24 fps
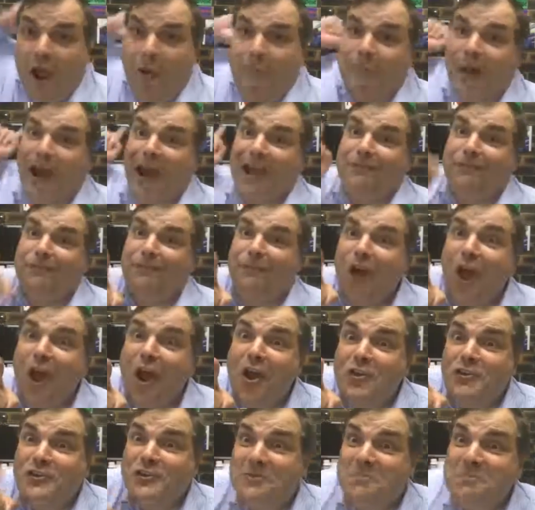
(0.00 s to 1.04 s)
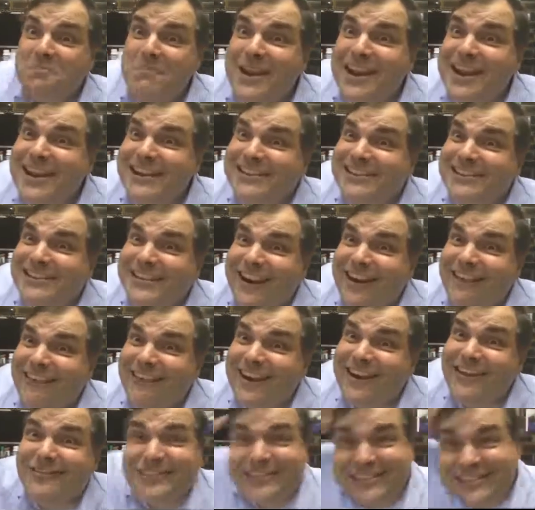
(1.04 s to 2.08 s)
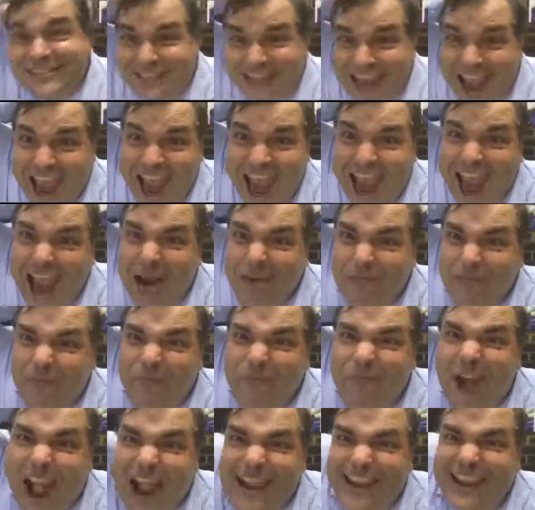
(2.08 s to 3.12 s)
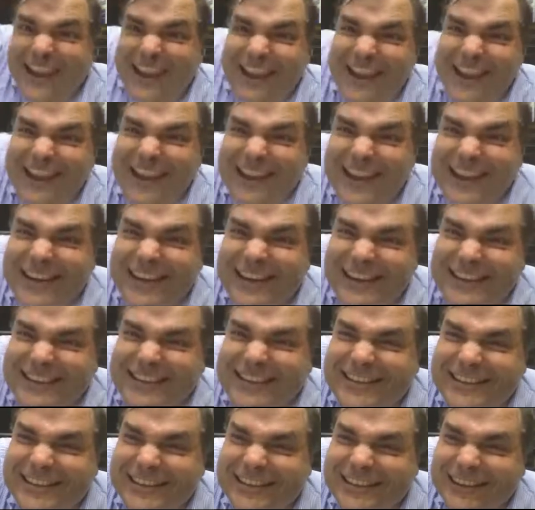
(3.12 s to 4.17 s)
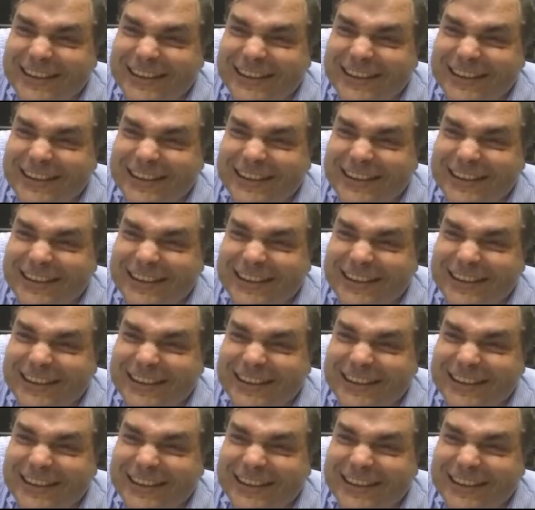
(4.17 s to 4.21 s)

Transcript: My first ministerial scalp, fuckers!